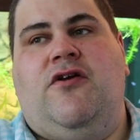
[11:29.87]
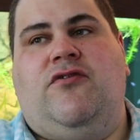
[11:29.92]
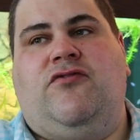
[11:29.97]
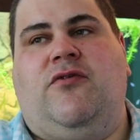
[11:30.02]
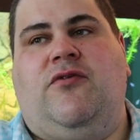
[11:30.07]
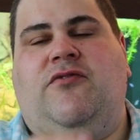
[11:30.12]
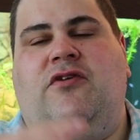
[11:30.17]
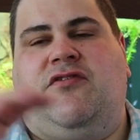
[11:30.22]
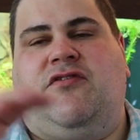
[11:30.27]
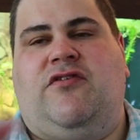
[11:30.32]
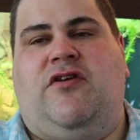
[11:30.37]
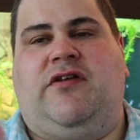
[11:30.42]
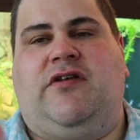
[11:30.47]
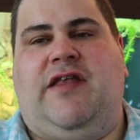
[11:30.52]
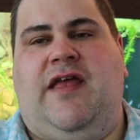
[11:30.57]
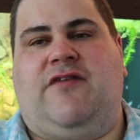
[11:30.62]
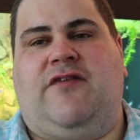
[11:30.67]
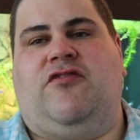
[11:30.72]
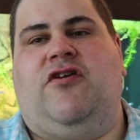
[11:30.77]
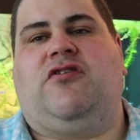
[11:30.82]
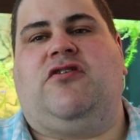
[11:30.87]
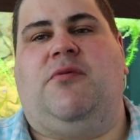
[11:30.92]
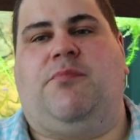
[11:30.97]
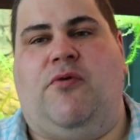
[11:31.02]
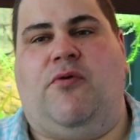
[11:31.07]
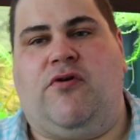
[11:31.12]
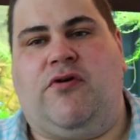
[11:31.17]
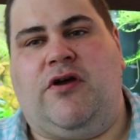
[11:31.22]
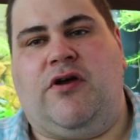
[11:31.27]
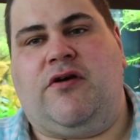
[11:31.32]
So just sort of tests out the
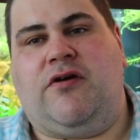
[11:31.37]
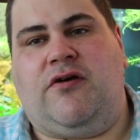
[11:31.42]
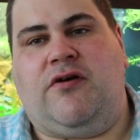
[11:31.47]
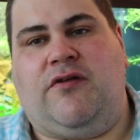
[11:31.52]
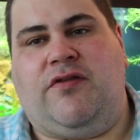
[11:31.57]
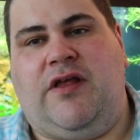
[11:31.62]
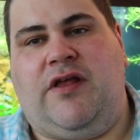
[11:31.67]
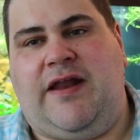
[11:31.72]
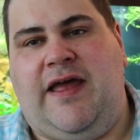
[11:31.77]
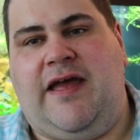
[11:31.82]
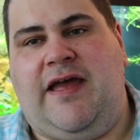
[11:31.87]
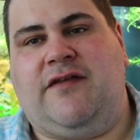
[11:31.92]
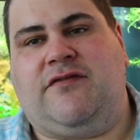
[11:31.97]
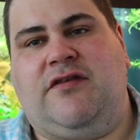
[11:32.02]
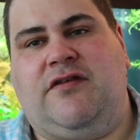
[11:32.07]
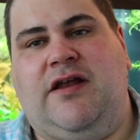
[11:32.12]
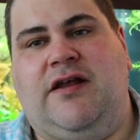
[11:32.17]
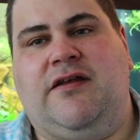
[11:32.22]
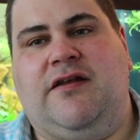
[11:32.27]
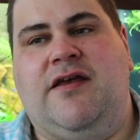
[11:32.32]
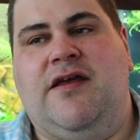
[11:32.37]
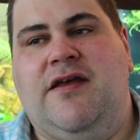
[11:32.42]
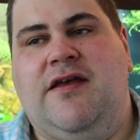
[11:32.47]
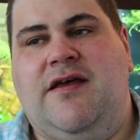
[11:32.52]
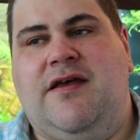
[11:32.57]
bokeh and the lens and that.